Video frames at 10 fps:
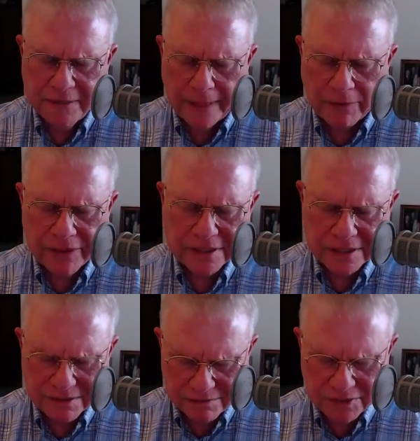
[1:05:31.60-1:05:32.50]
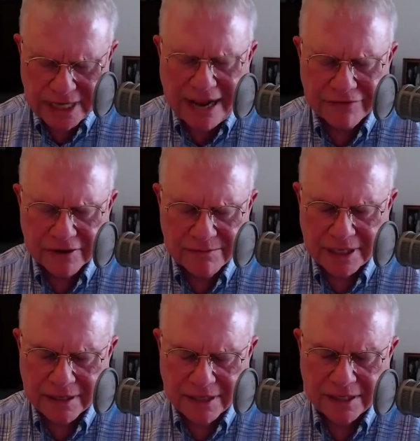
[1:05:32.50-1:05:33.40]
Now, this was after the
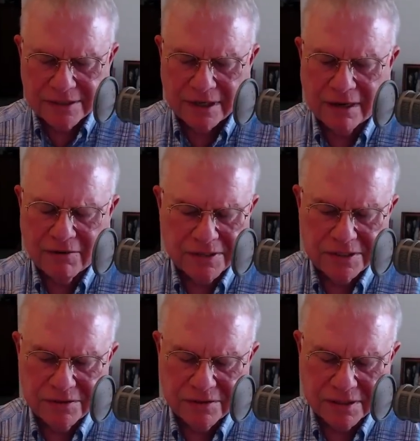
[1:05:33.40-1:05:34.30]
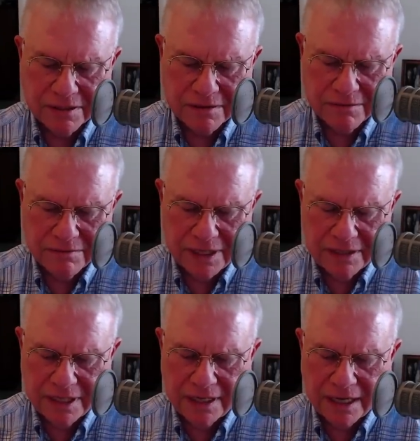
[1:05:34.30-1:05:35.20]
meditation. I always do the,
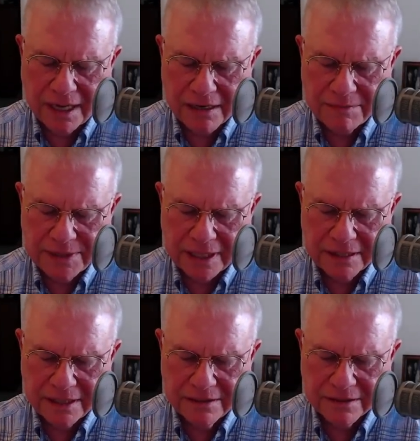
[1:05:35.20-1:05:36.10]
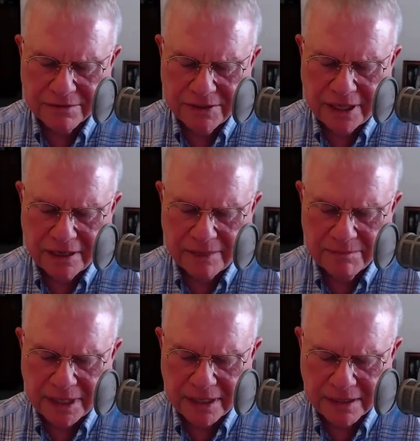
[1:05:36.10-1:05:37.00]
and then I got up and I did the three a.m.
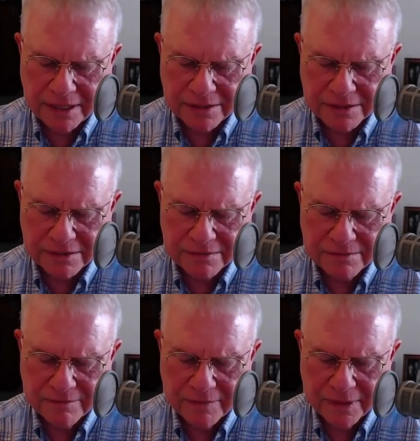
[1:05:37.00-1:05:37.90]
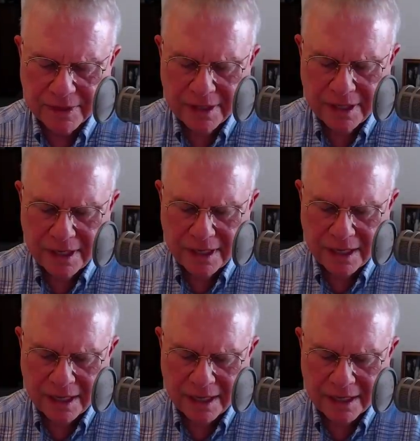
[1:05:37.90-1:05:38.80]
meditation.
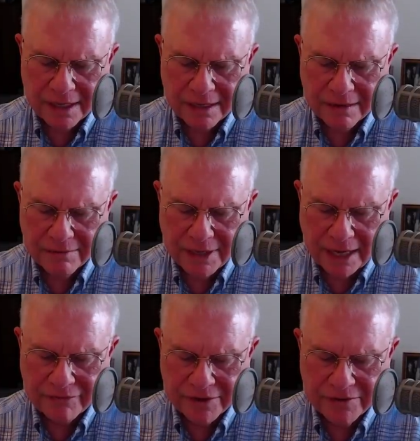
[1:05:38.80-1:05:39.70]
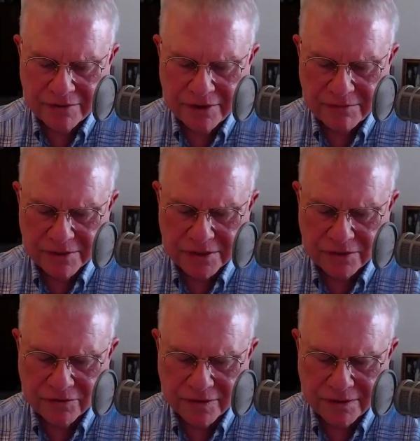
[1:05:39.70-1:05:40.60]
And uh, after the dream was
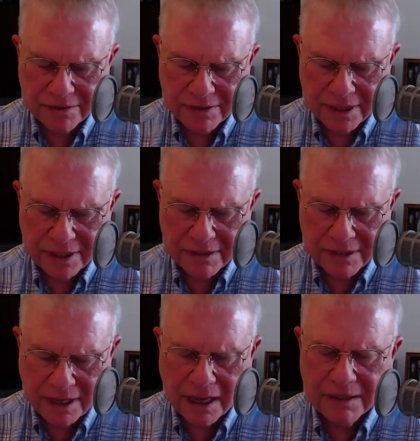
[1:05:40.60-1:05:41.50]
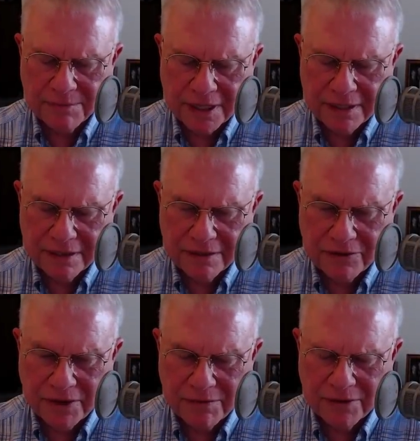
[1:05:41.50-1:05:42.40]
over, and I contemplated the
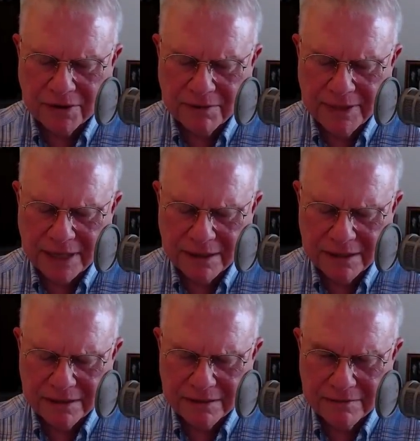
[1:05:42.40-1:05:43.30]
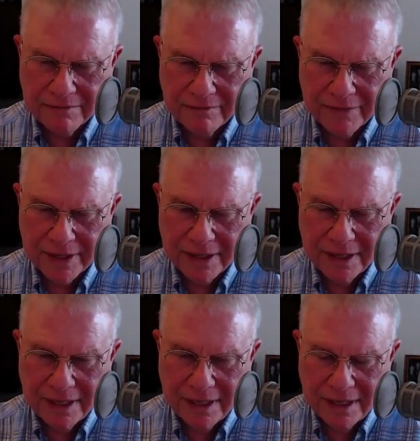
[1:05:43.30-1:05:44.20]
dream, thought about it.
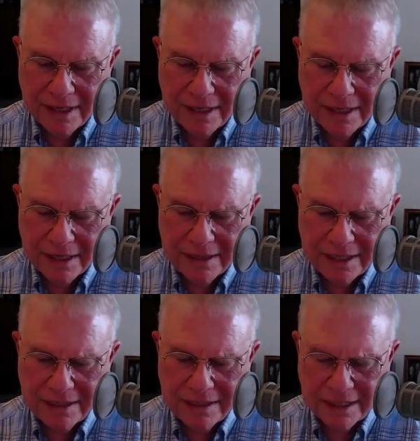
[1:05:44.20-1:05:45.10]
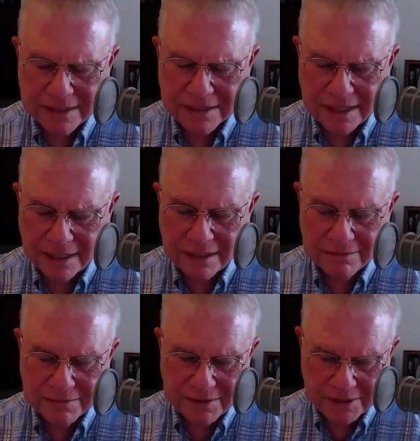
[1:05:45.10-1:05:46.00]
And then the next, then I
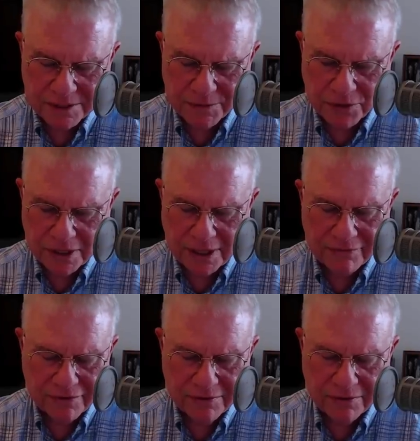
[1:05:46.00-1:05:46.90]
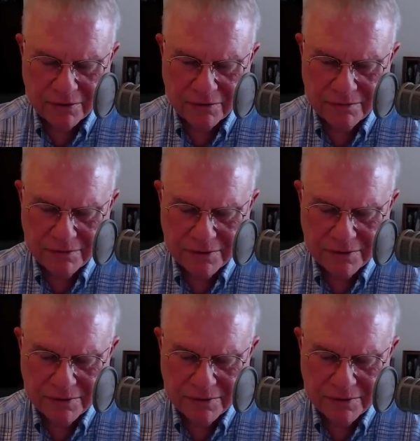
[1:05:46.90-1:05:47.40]
next morning I flew home.